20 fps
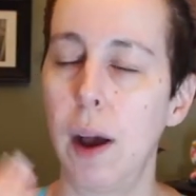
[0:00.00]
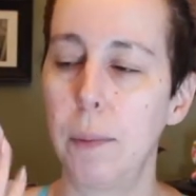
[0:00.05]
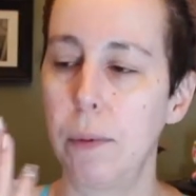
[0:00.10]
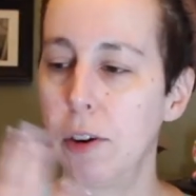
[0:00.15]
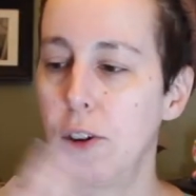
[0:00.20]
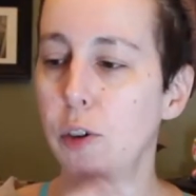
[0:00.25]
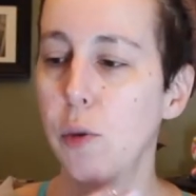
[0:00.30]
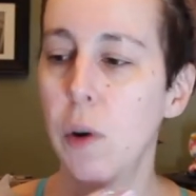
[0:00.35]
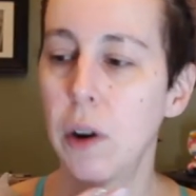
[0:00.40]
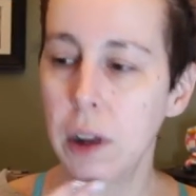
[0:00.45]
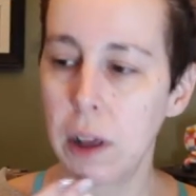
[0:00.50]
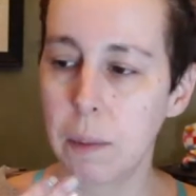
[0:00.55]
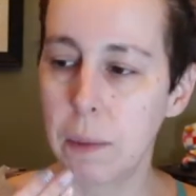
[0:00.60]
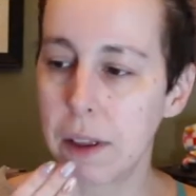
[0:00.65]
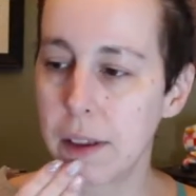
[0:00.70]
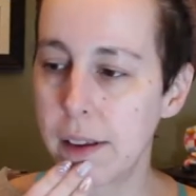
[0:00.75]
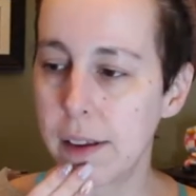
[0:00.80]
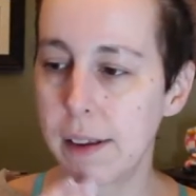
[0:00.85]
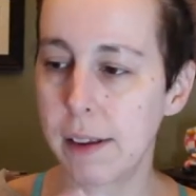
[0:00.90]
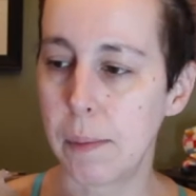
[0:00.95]
up to 20
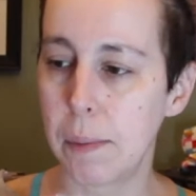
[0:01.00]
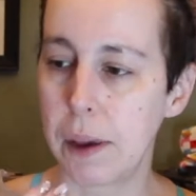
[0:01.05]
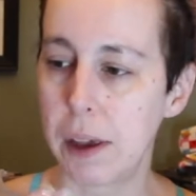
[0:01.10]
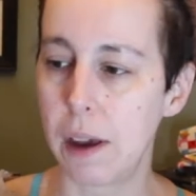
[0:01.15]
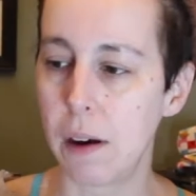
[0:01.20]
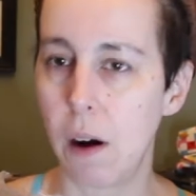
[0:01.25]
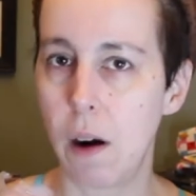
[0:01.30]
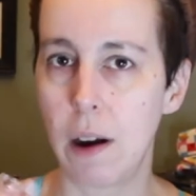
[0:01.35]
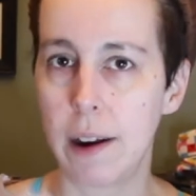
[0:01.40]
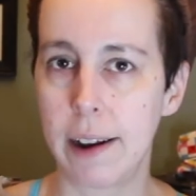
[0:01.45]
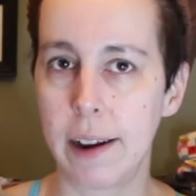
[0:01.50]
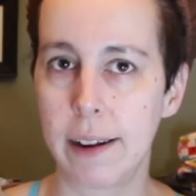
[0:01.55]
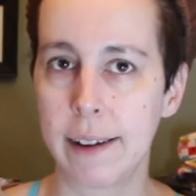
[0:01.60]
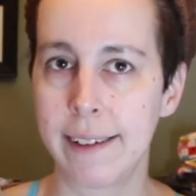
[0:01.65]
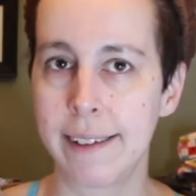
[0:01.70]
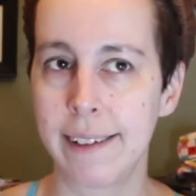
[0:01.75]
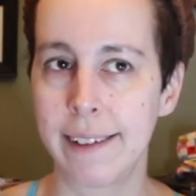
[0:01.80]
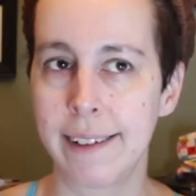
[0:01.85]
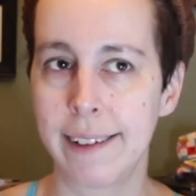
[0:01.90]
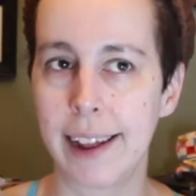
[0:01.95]
Mississippi on
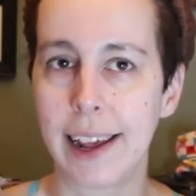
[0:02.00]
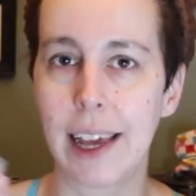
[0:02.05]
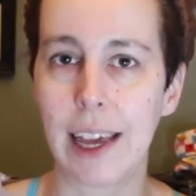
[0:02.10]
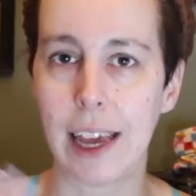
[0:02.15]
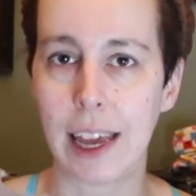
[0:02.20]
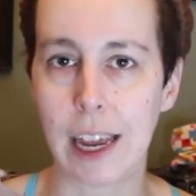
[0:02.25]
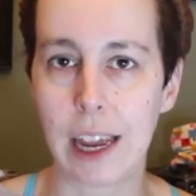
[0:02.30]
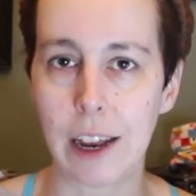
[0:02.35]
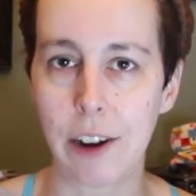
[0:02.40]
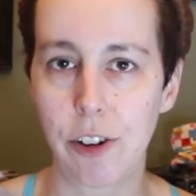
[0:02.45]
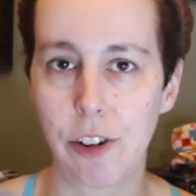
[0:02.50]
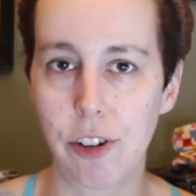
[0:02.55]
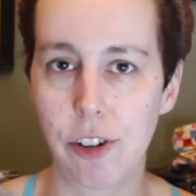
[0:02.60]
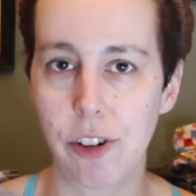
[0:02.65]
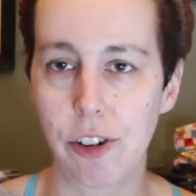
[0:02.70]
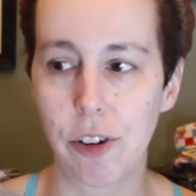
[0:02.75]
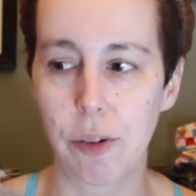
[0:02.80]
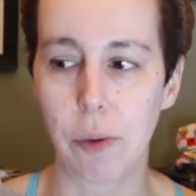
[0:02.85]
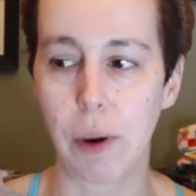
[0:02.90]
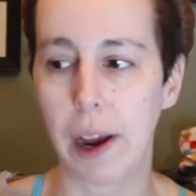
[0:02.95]
like
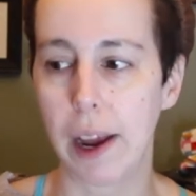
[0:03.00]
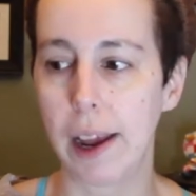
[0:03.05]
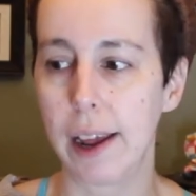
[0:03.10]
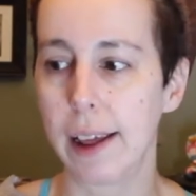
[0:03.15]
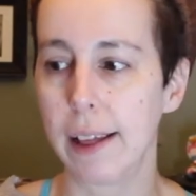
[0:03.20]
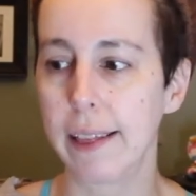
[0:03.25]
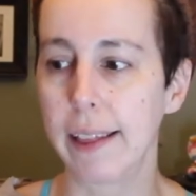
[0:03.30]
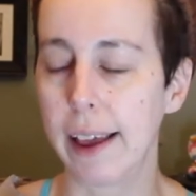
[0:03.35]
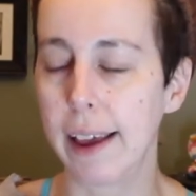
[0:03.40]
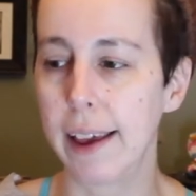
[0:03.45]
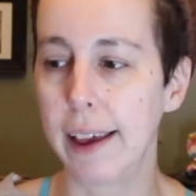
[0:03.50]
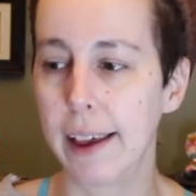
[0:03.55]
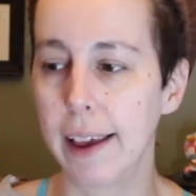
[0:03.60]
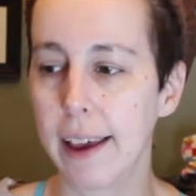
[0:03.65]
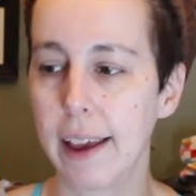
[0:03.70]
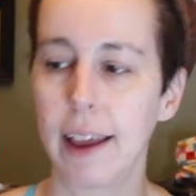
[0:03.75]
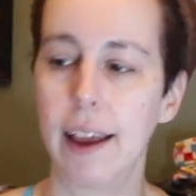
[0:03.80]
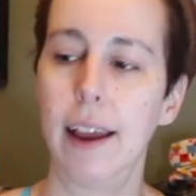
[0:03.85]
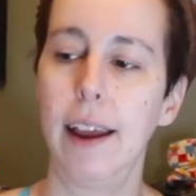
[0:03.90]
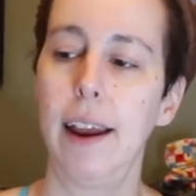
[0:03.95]
each, right?
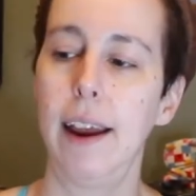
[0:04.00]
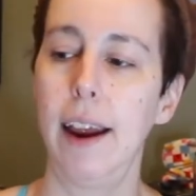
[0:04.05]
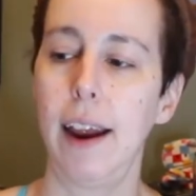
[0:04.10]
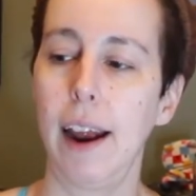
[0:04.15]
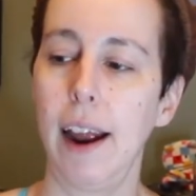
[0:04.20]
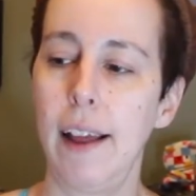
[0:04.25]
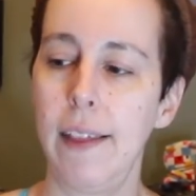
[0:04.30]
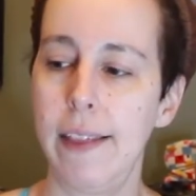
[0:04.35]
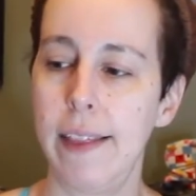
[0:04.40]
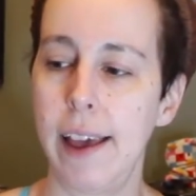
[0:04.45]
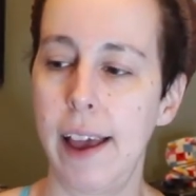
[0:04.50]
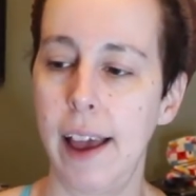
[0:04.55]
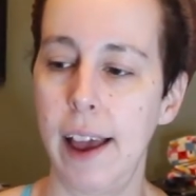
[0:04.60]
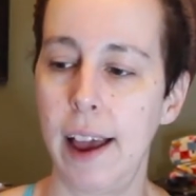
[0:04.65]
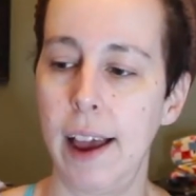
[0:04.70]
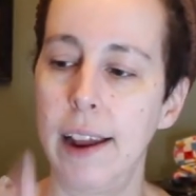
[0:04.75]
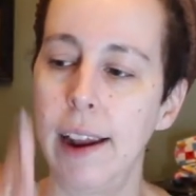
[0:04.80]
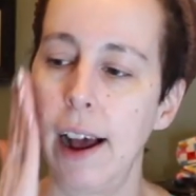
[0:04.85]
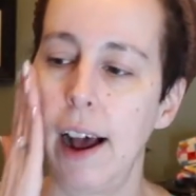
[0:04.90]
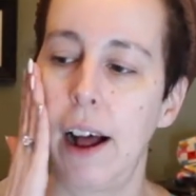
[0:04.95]
Like, and
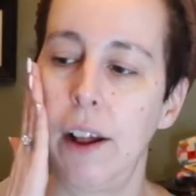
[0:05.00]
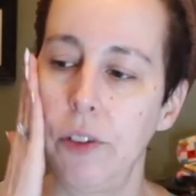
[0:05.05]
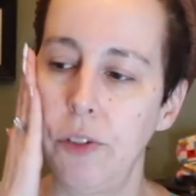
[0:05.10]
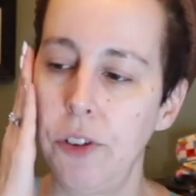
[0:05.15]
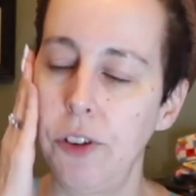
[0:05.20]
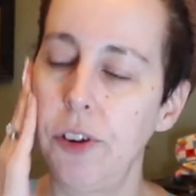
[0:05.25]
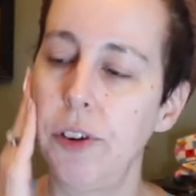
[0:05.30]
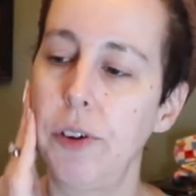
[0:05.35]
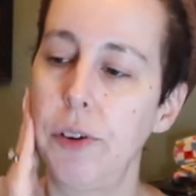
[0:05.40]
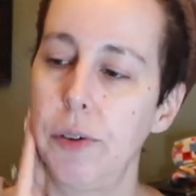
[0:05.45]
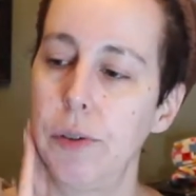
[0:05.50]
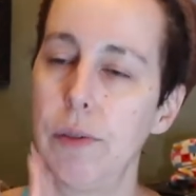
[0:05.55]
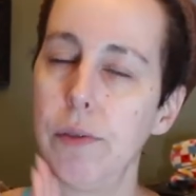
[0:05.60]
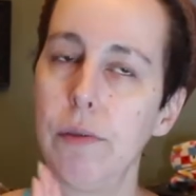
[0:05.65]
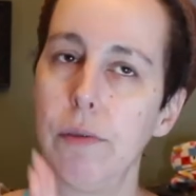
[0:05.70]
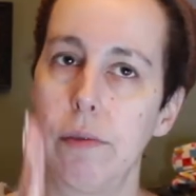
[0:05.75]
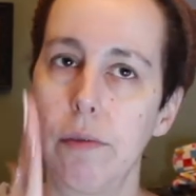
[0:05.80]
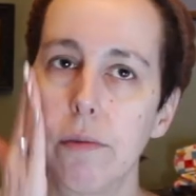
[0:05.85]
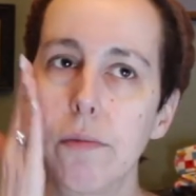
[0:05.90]
then I'll do,